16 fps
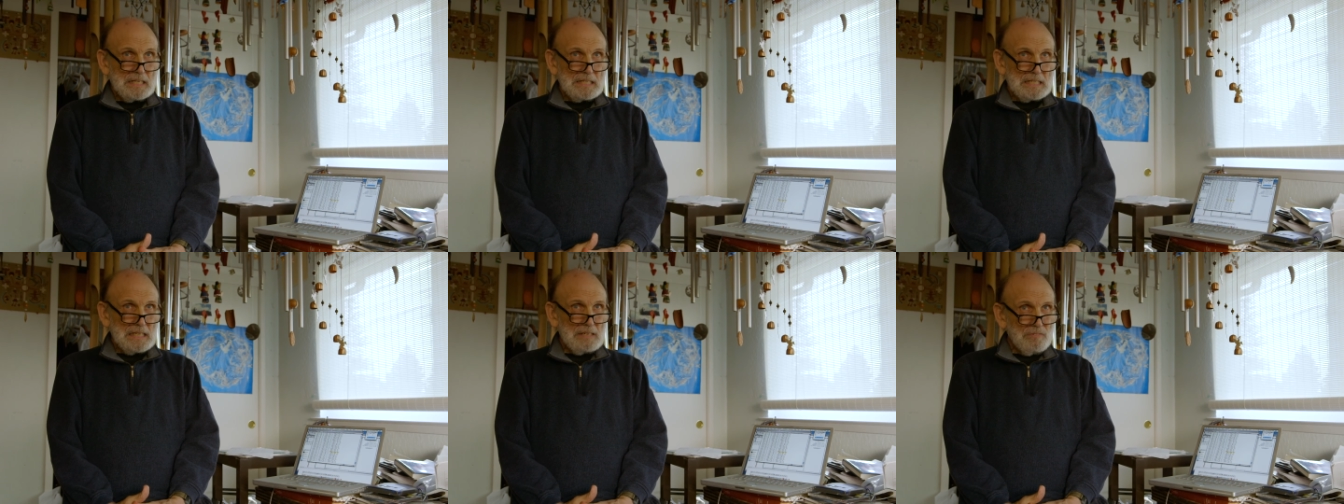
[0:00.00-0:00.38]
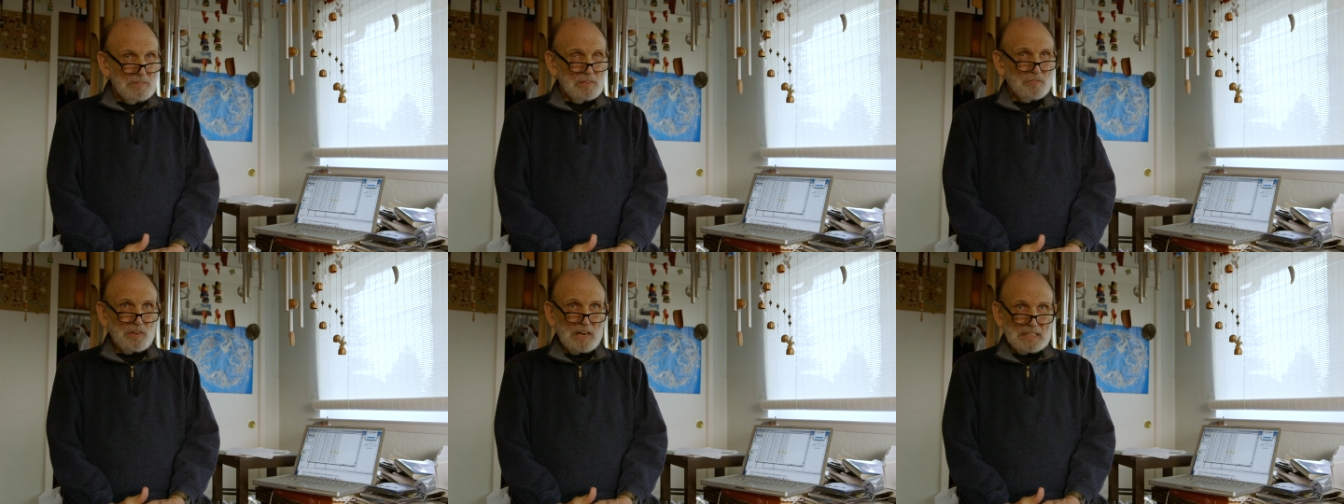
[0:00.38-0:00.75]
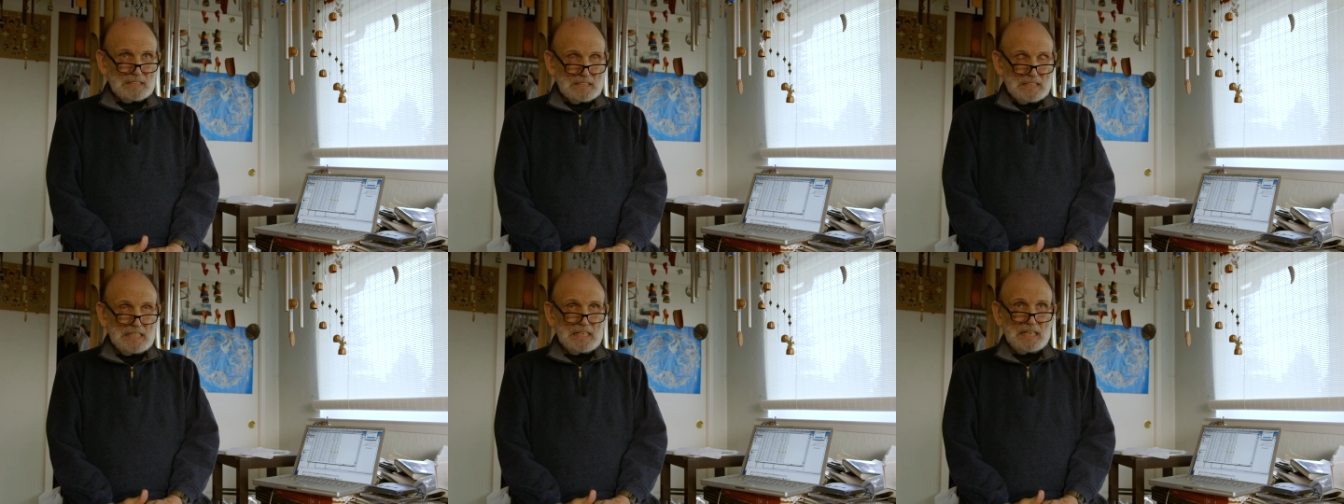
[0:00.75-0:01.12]
even if I
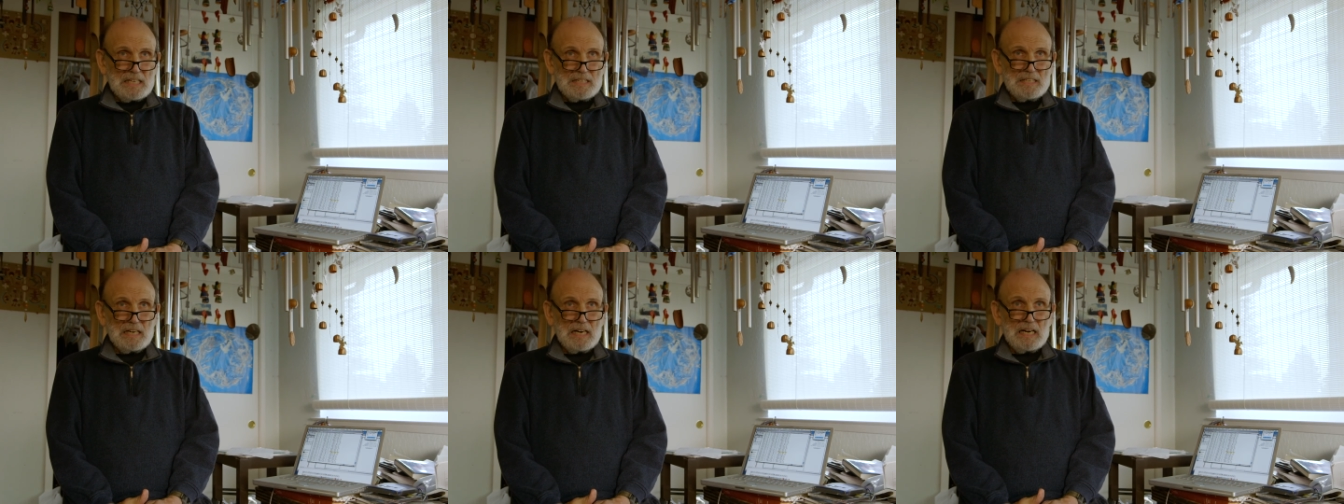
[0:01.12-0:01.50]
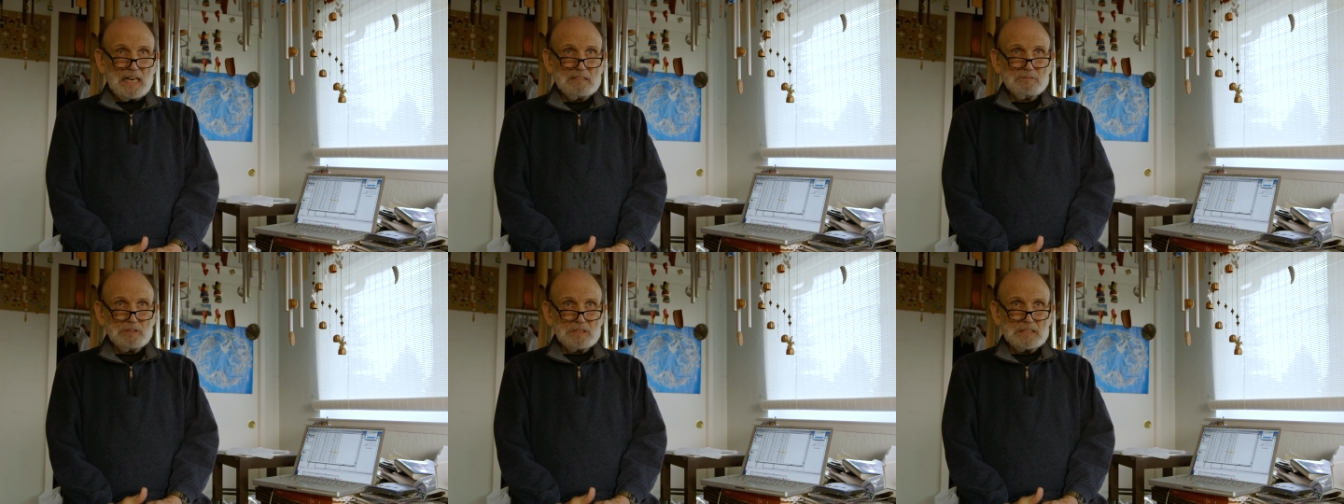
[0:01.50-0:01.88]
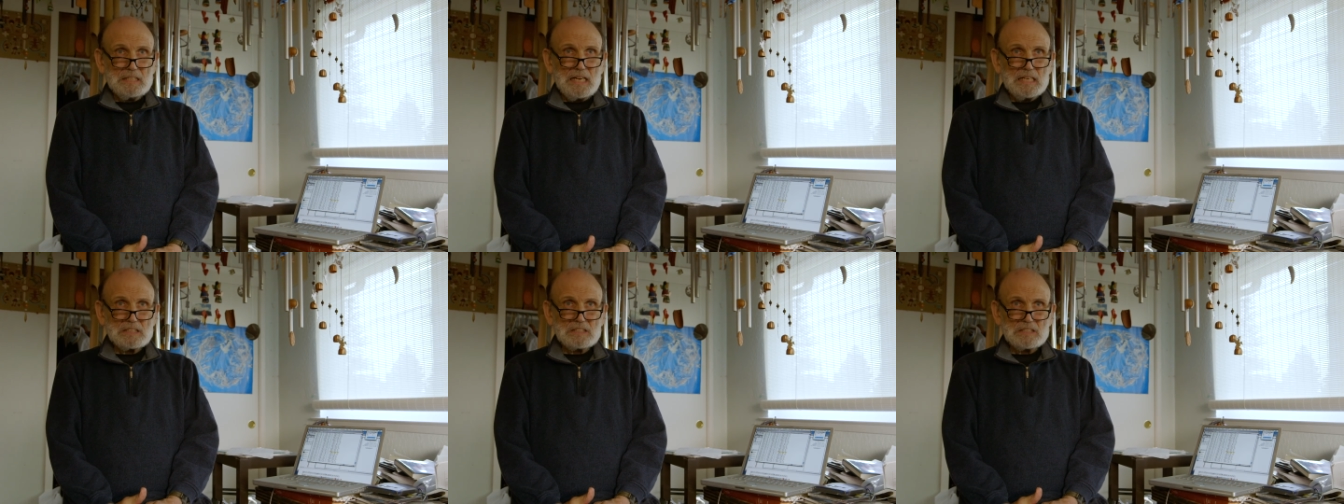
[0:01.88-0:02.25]
did, I would
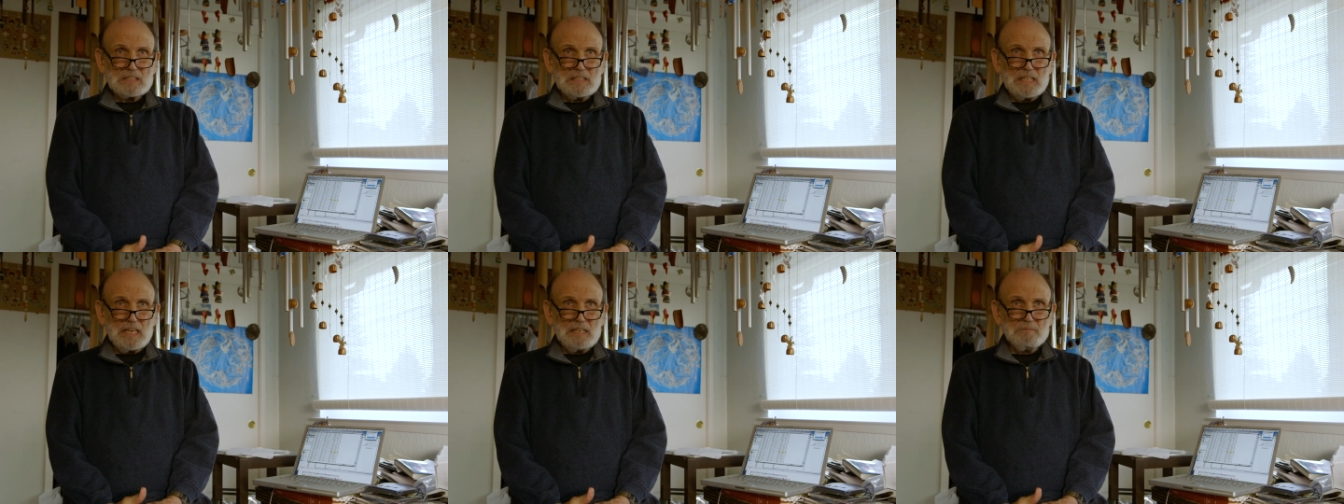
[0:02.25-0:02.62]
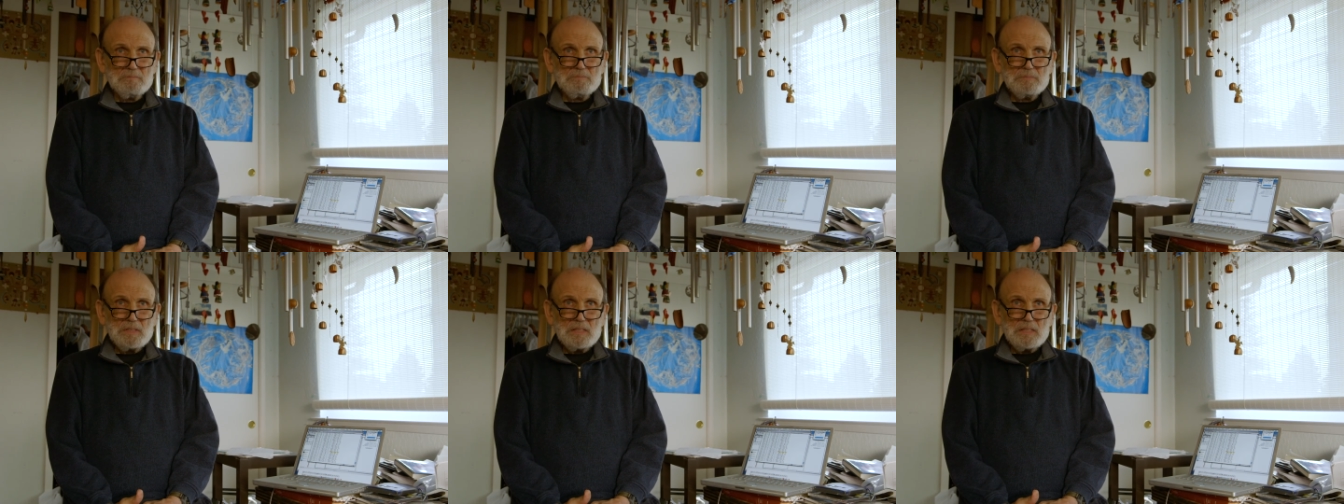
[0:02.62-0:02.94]
guess that